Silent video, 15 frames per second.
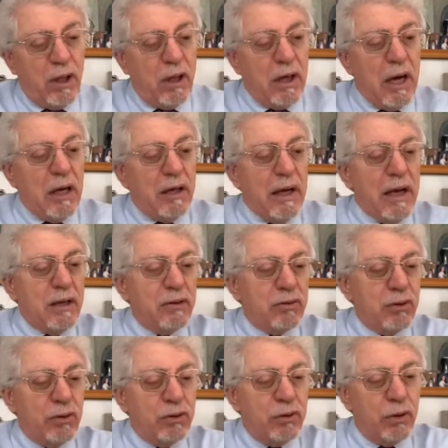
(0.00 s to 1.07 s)
God
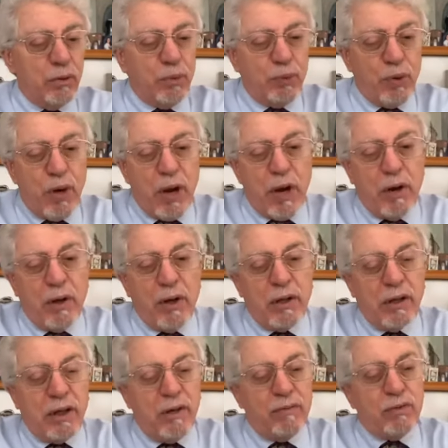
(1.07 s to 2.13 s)
answers her prayer
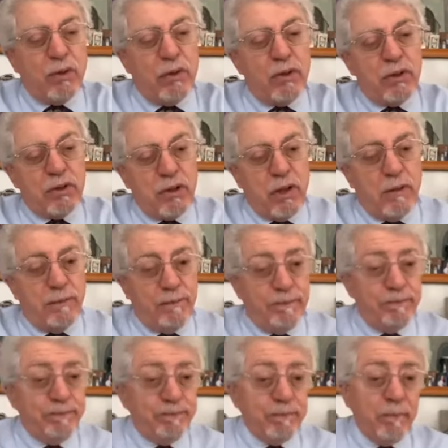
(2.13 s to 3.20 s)
and gives her a son.
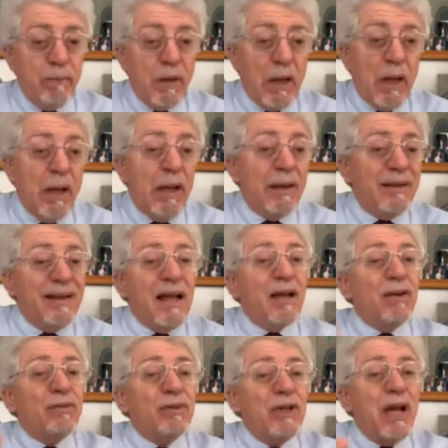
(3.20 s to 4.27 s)

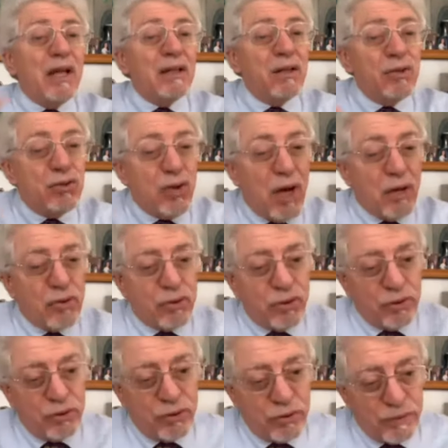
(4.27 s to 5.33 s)
None of the other judges